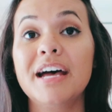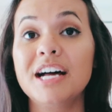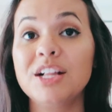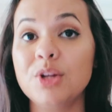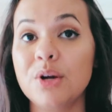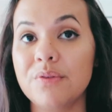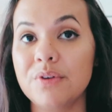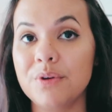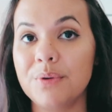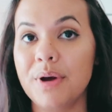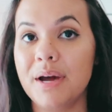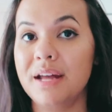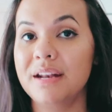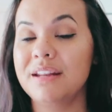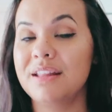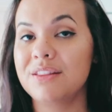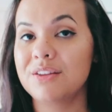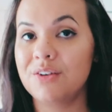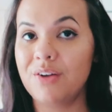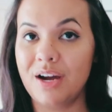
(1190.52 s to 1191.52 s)
Hello
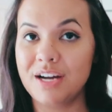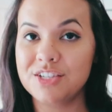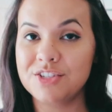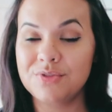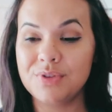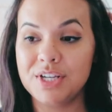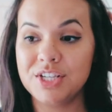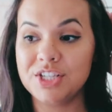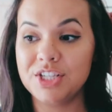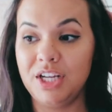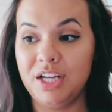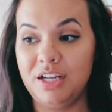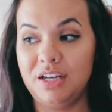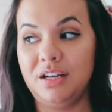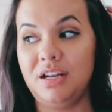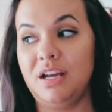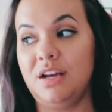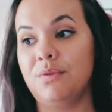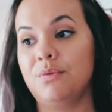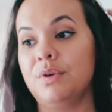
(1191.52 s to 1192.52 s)
everyone, the
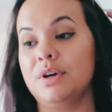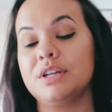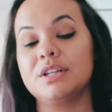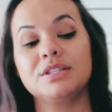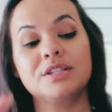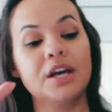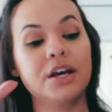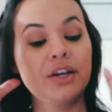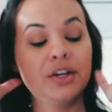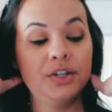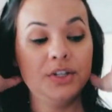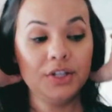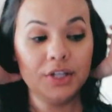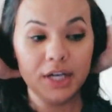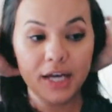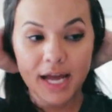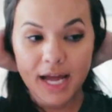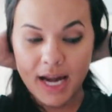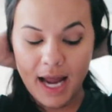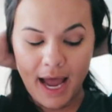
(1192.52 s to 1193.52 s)
graduation was
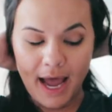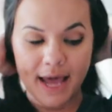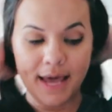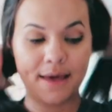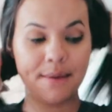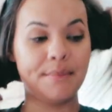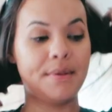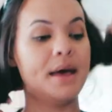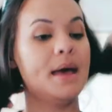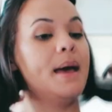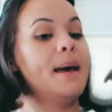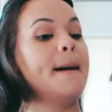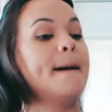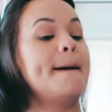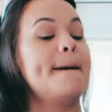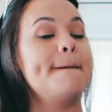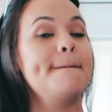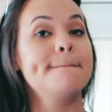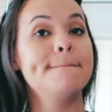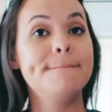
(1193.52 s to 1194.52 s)
good. I am
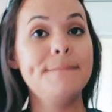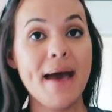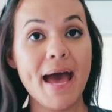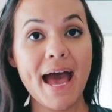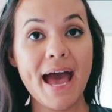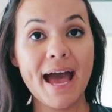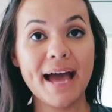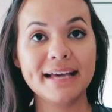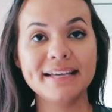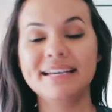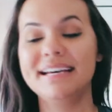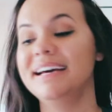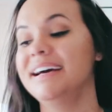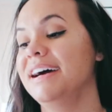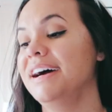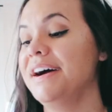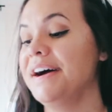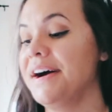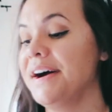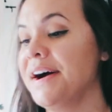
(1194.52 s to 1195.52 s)
back.
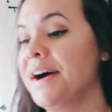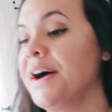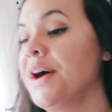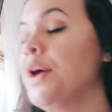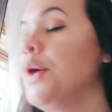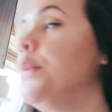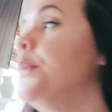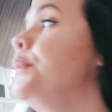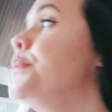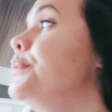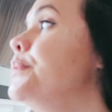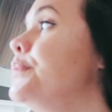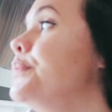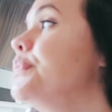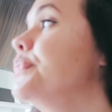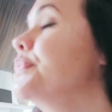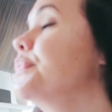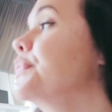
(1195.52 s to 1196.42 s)
Um,